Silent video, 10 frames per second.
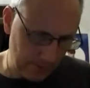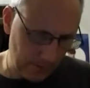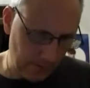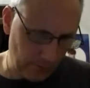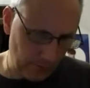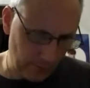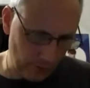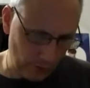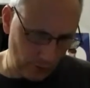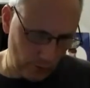Not real
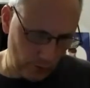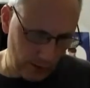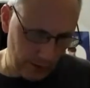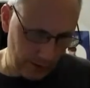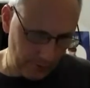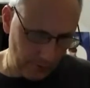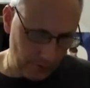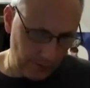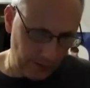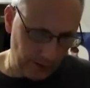sure why this
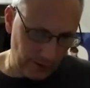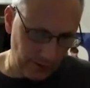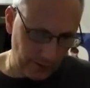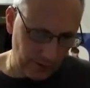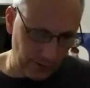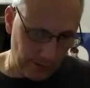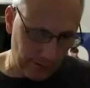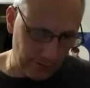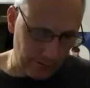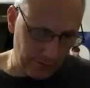receipt is in
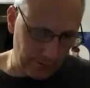here.